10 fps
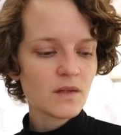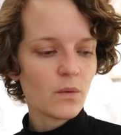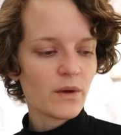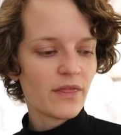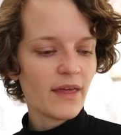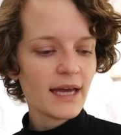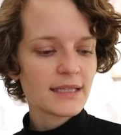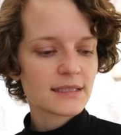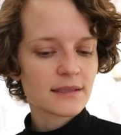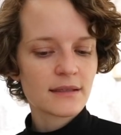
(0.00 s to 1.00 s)
with
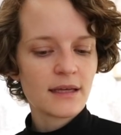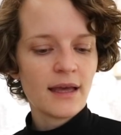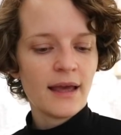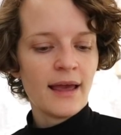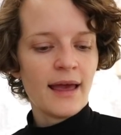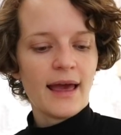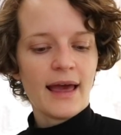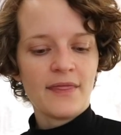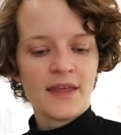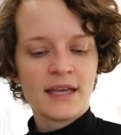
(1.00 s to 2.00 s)
that.
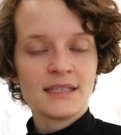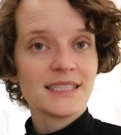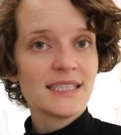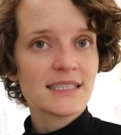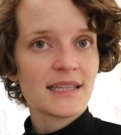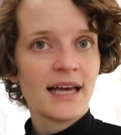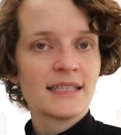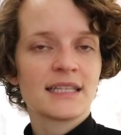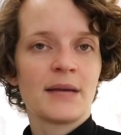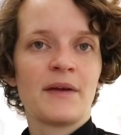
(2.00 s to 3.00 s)
And then since
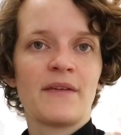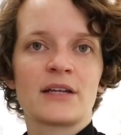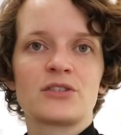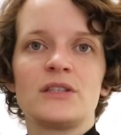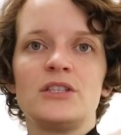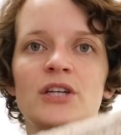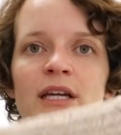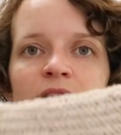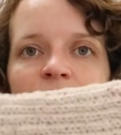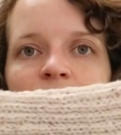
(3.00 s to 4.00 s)
last time, I've actually
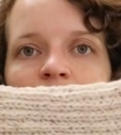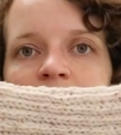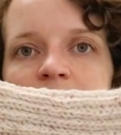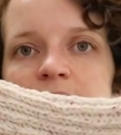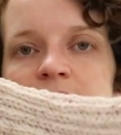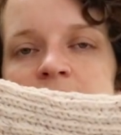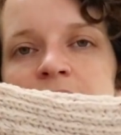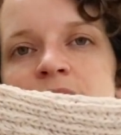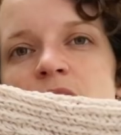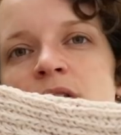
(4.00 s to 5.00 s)
changed the way that the
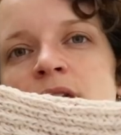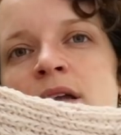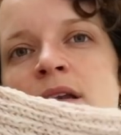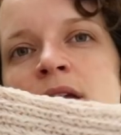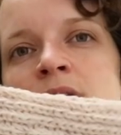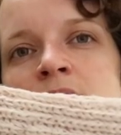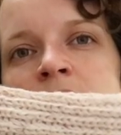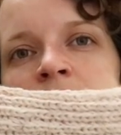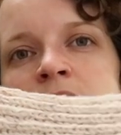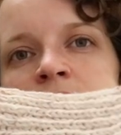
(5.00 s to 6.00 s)
sleeves are done.
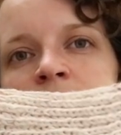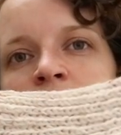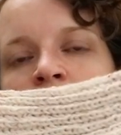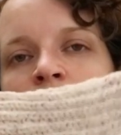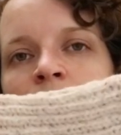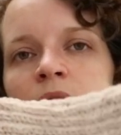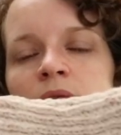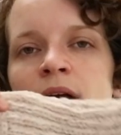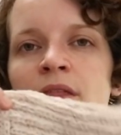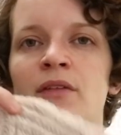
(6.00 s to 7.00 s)
So
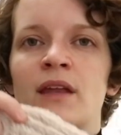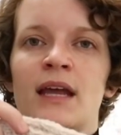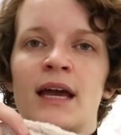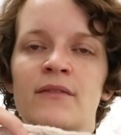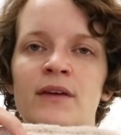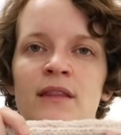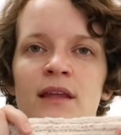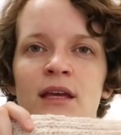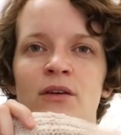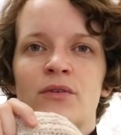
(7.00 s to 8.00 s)
rather than having
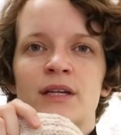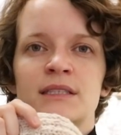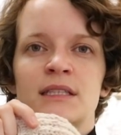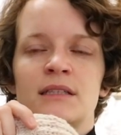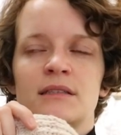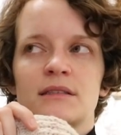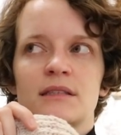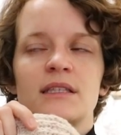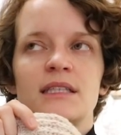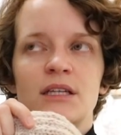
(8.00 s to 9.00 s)
increases,
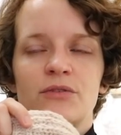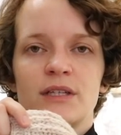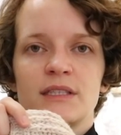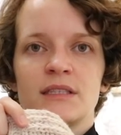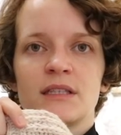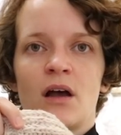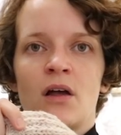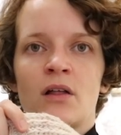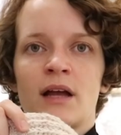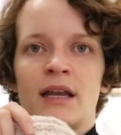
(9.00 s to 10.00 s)
the decreases
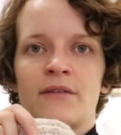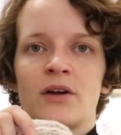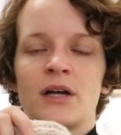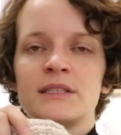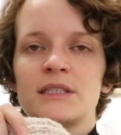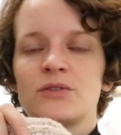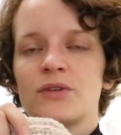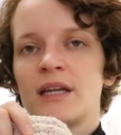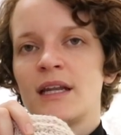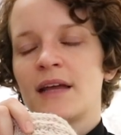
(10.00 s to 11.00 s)
all kind of
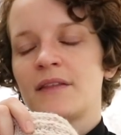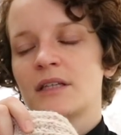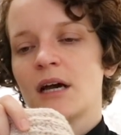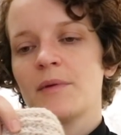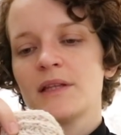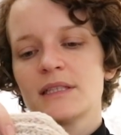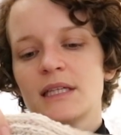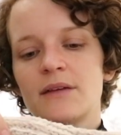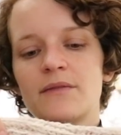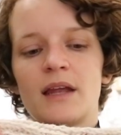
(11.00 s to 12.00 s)
concentrated at the top of the
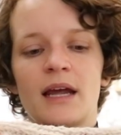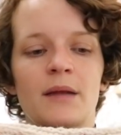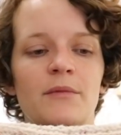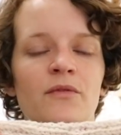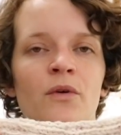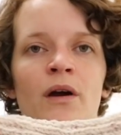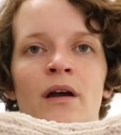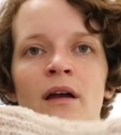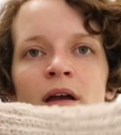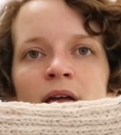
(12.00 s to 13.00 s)
sleeve that I had before,
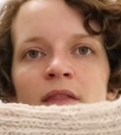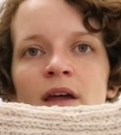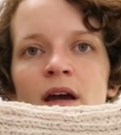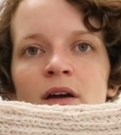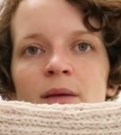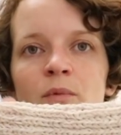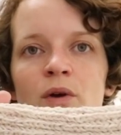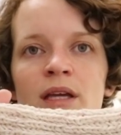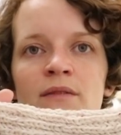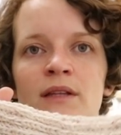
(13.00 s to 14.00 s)
they're more
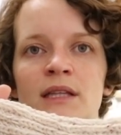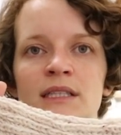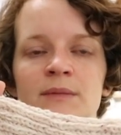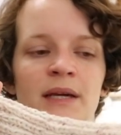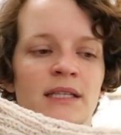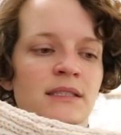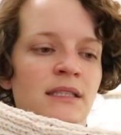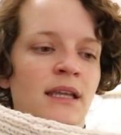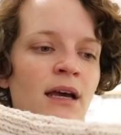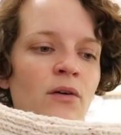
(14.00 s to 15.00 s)
evenly
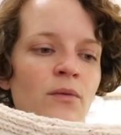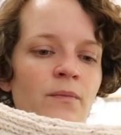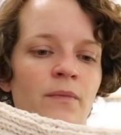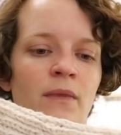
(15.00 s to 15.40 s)
spaced now,